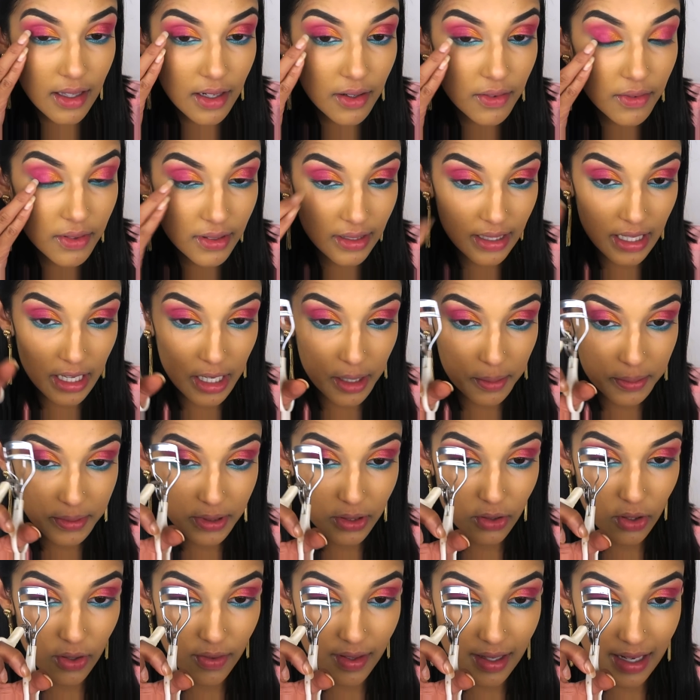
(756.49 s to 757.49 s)
And it really helps
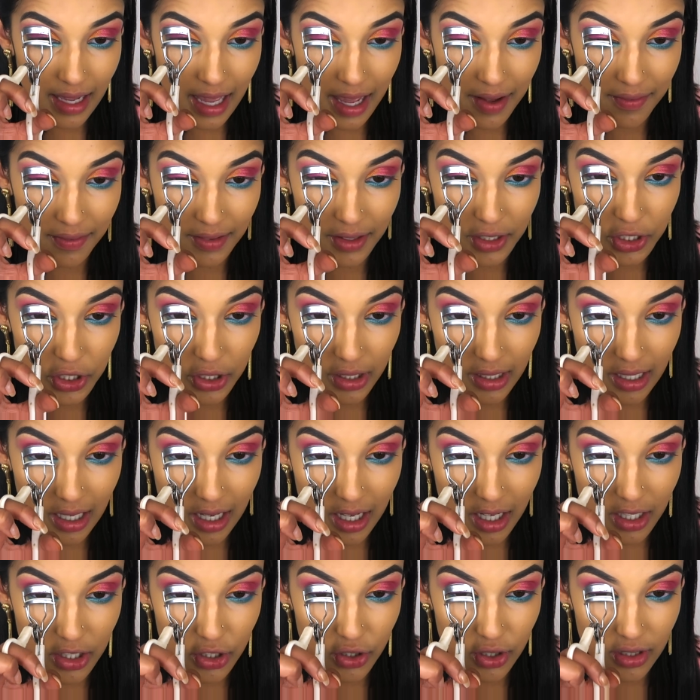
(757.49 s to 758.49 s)
to know that I have literally
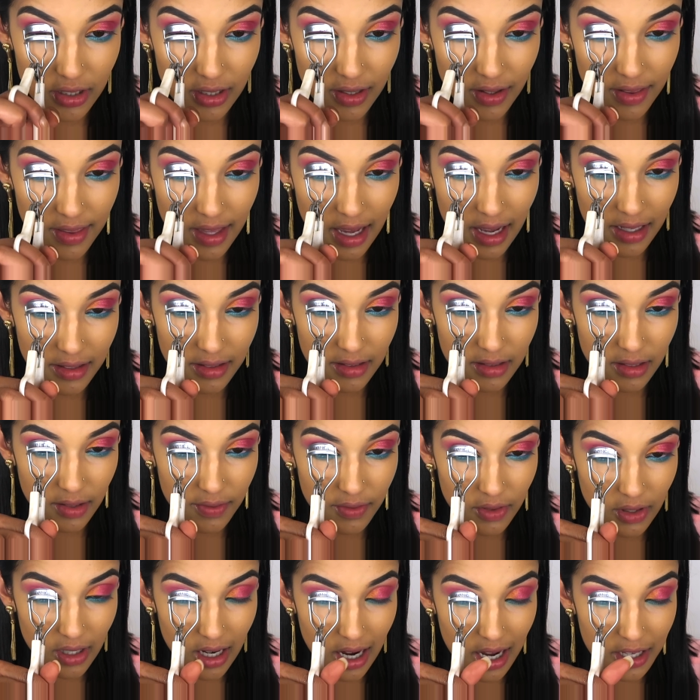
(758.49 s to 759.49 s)
hundreds and thousands
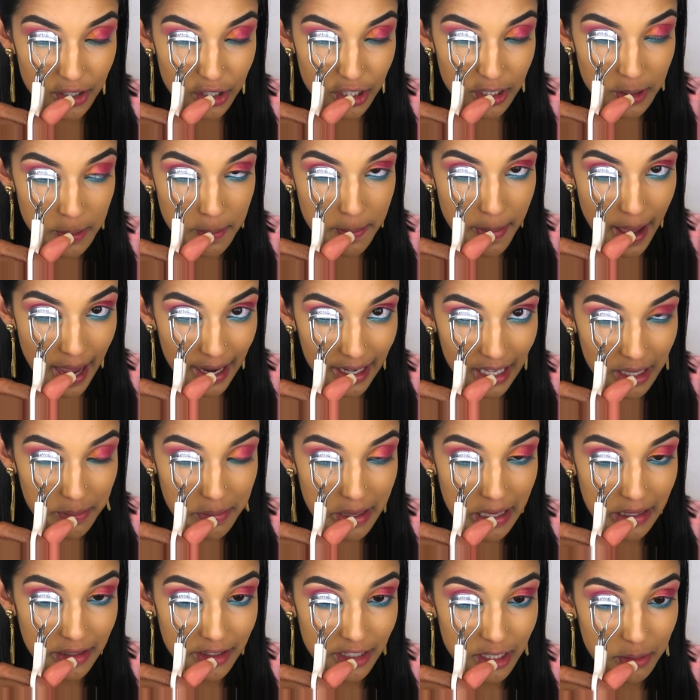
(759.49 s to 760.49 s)
of you guys just backing
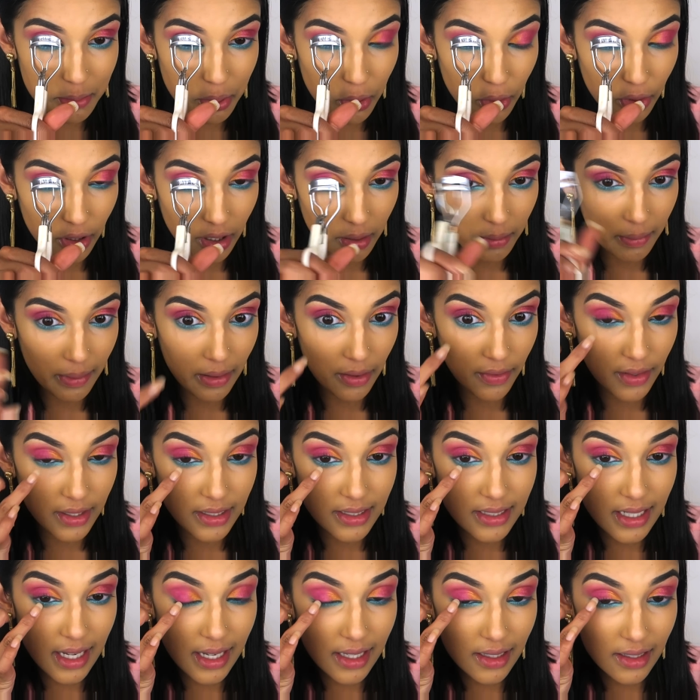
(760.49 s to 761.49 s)
me and supporting me on the
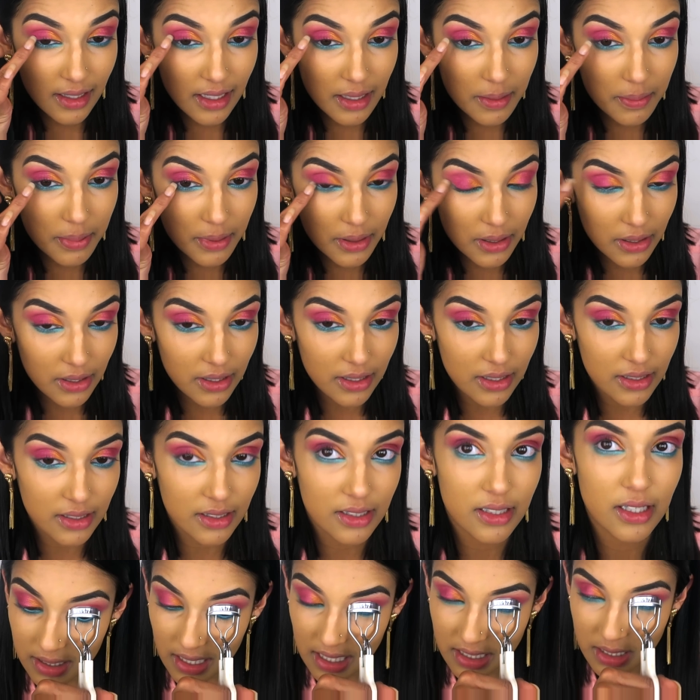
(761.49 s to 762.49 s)
daily,
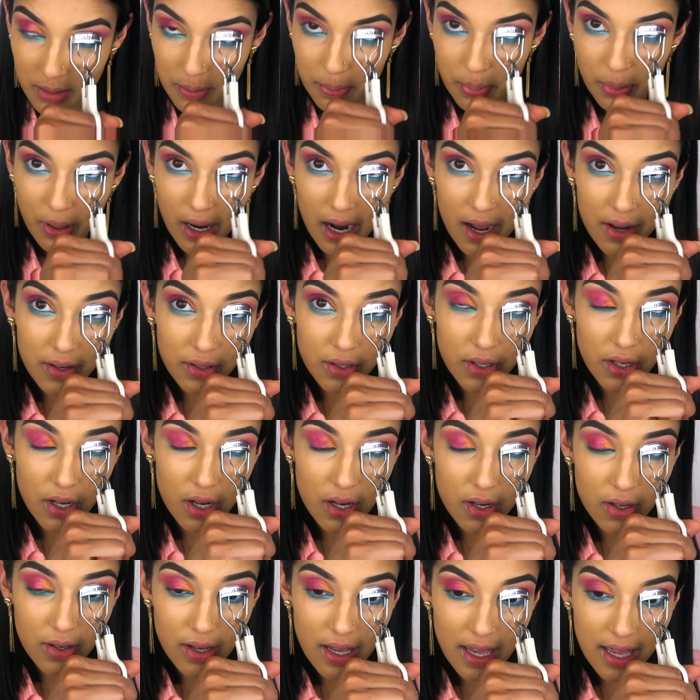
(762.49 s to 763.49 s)
because as a brown
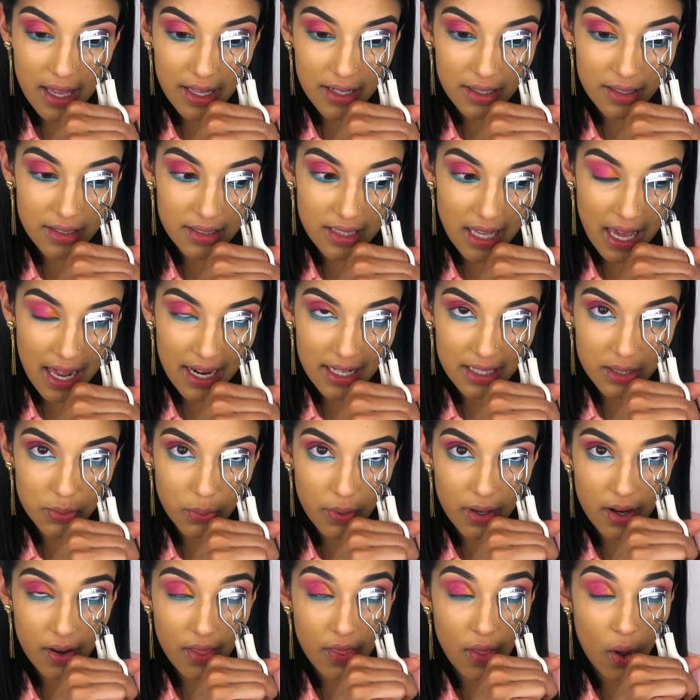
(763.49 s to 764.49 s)
girl and as
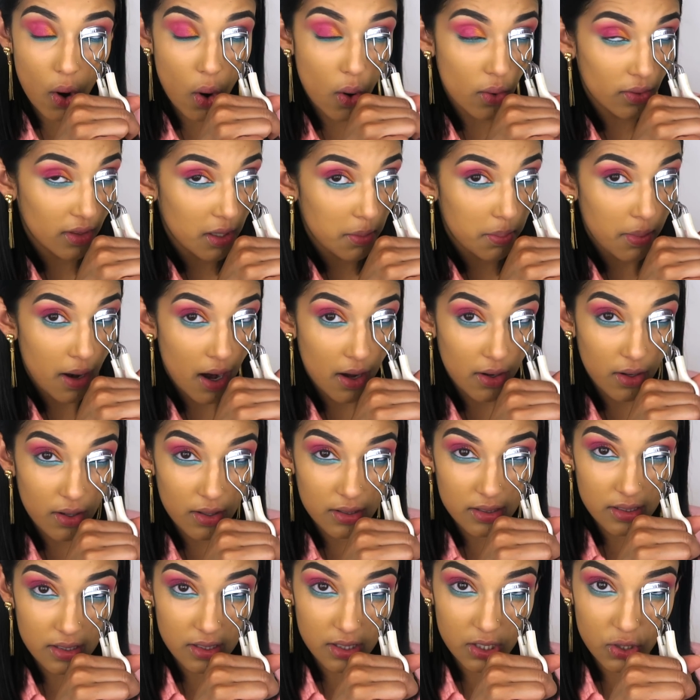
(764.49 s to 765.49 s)
one of the only brown
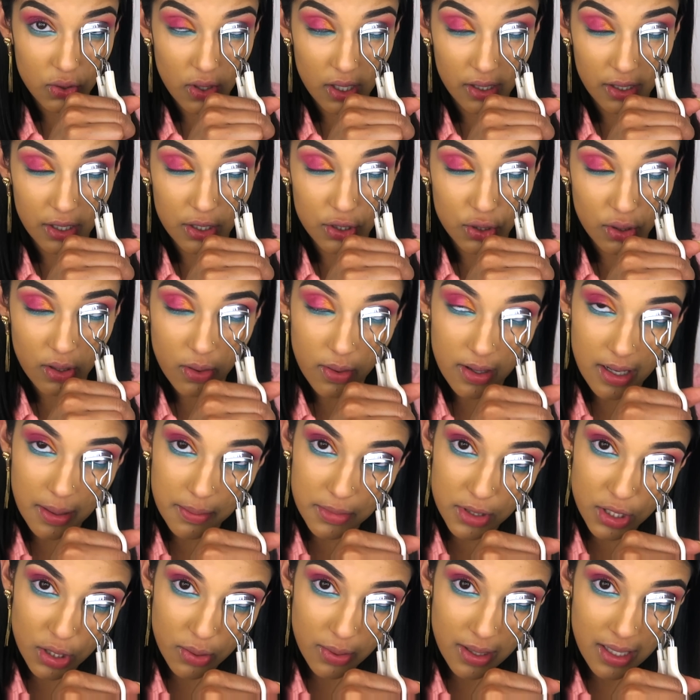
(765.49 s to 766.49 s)
girls in Australia doing what
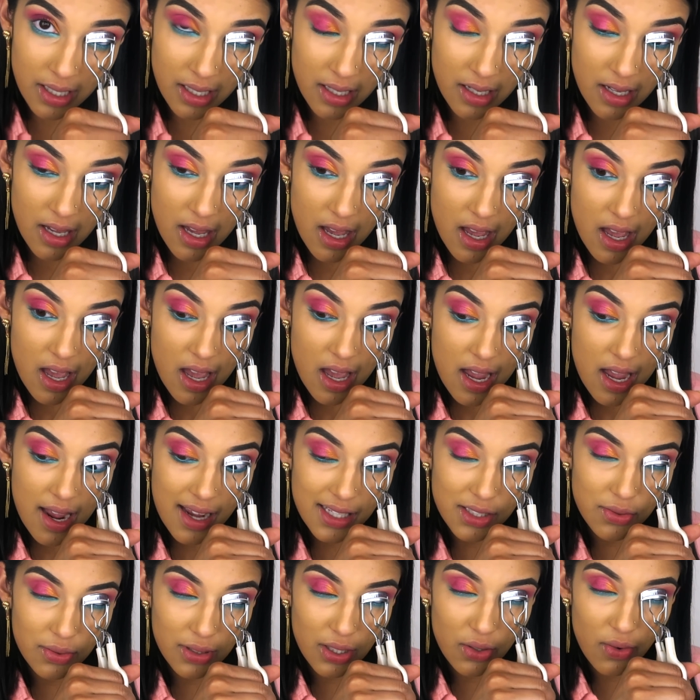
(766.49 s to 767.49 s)
I'm doing,
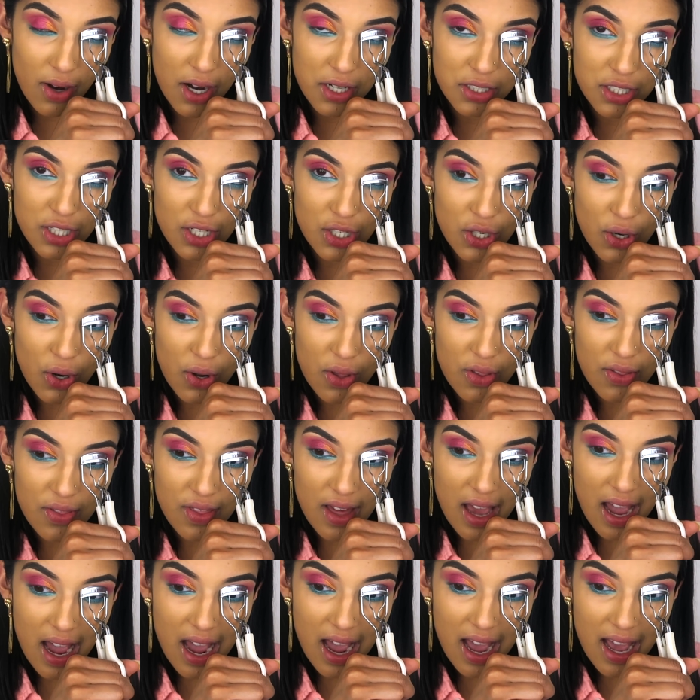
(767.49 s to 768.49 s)
it's really great to know
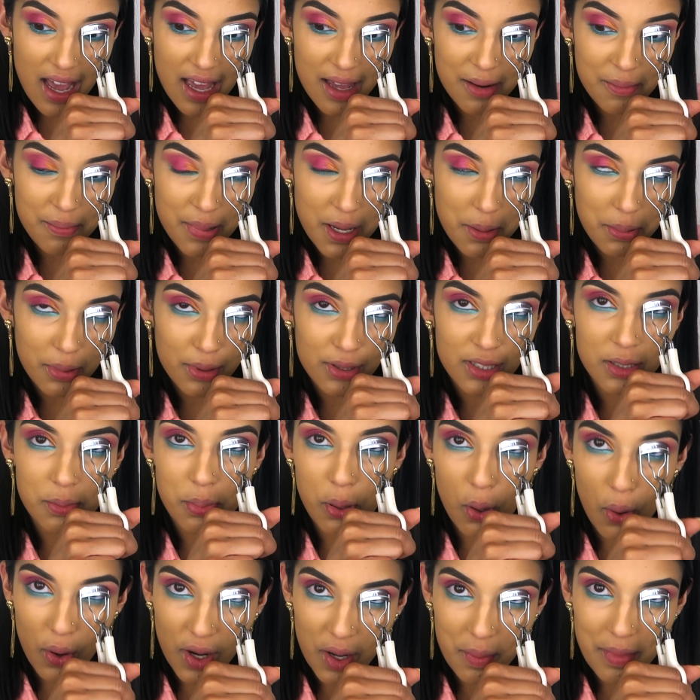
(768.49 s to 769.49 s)
that people are
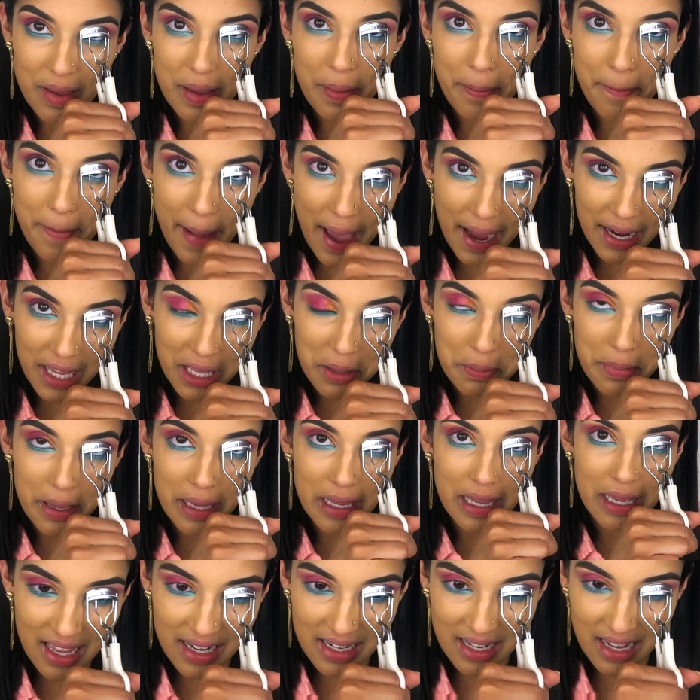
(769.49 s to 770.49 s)
supporting me and backing
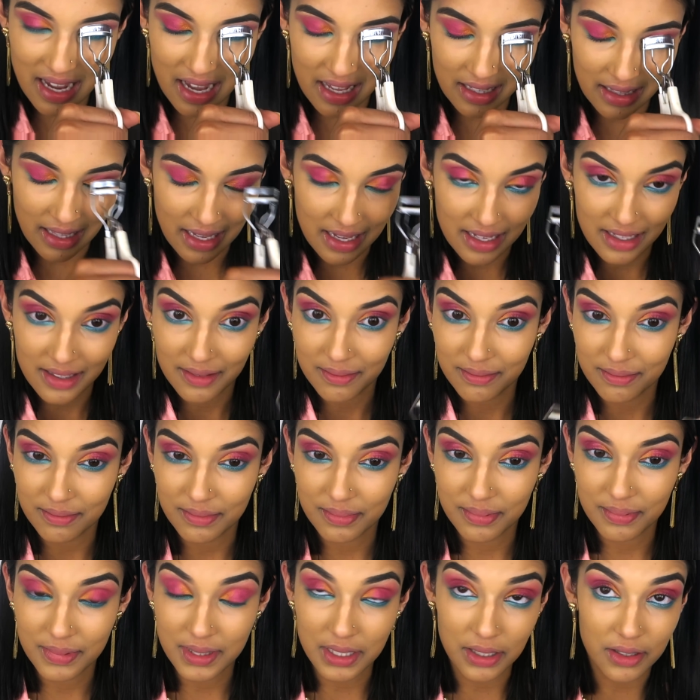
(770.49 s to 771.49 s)
me. And yeah, like,
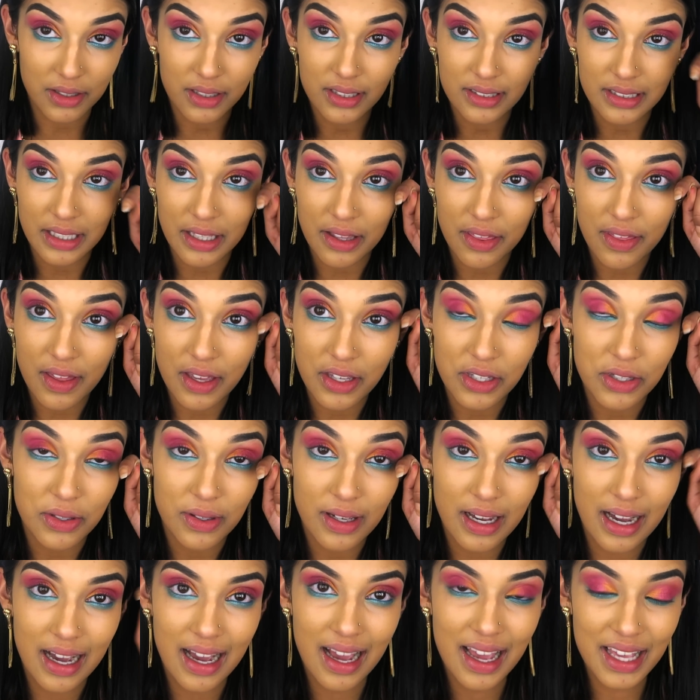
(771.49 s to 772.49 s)
seriously, thank
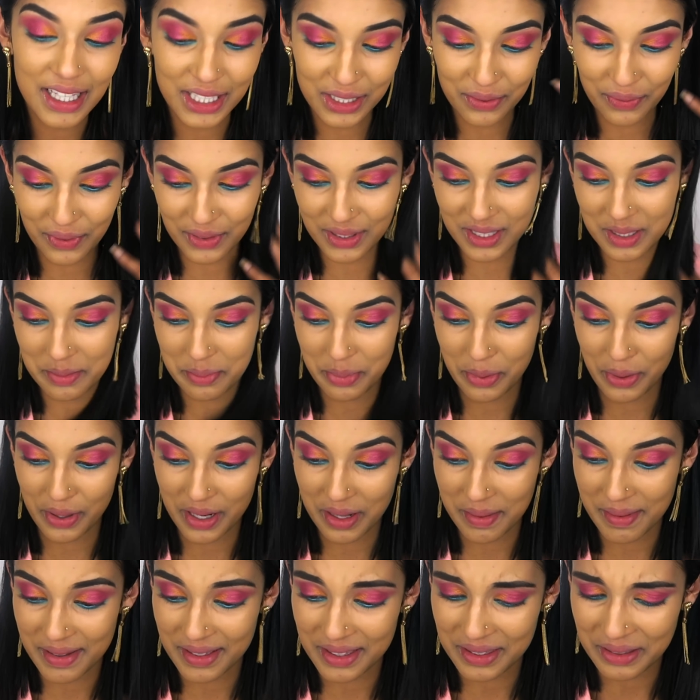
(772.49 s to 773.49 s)
you guys for
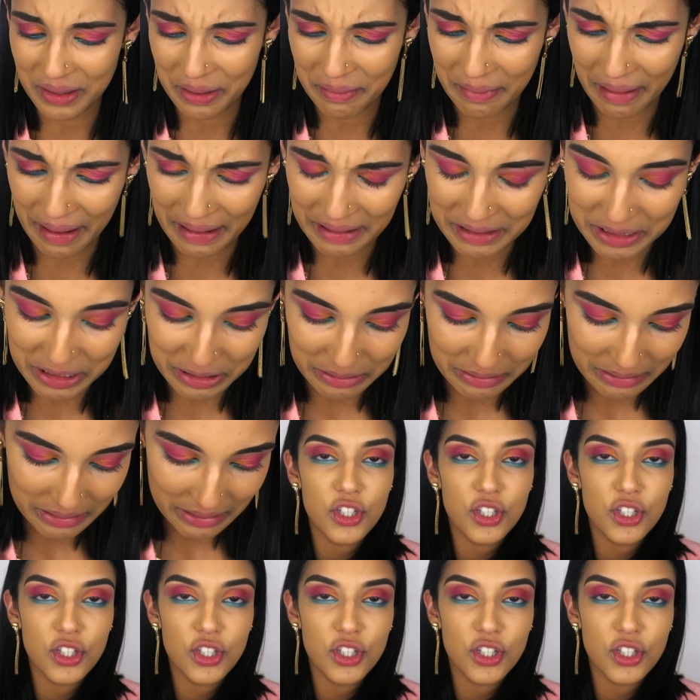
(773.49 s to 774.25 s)
supporting me so much.